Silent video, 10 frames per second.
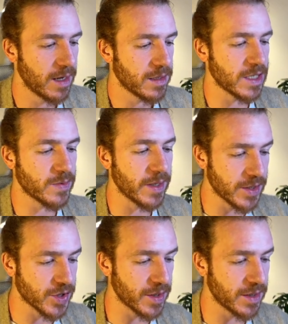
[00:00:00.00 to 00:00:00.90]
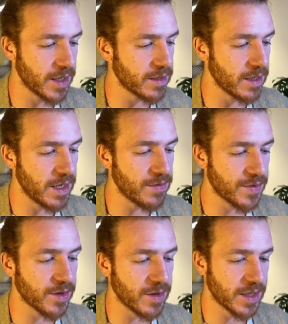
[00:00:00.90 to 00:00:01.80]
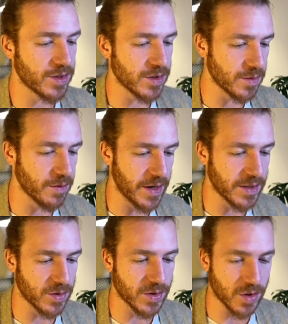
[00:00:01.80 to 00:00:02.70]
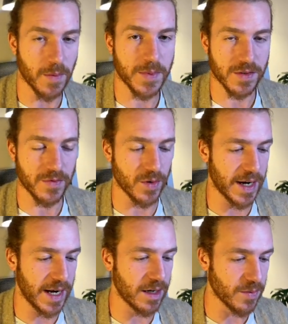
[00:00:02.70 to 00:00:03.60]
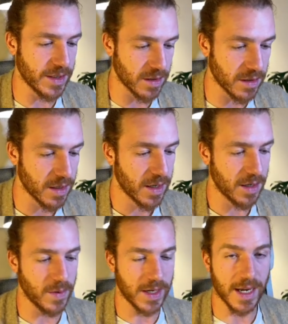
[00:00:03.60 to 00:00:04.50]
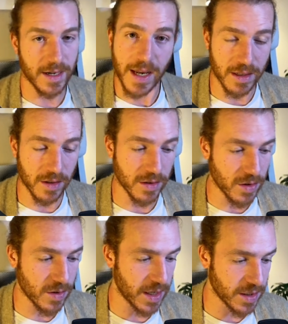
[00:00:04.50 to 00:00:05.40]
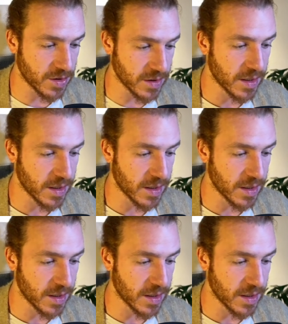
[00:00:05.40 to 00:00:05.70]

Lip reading: This will ensure that if the connection supervisor stops for any reason and we can't handle new connections,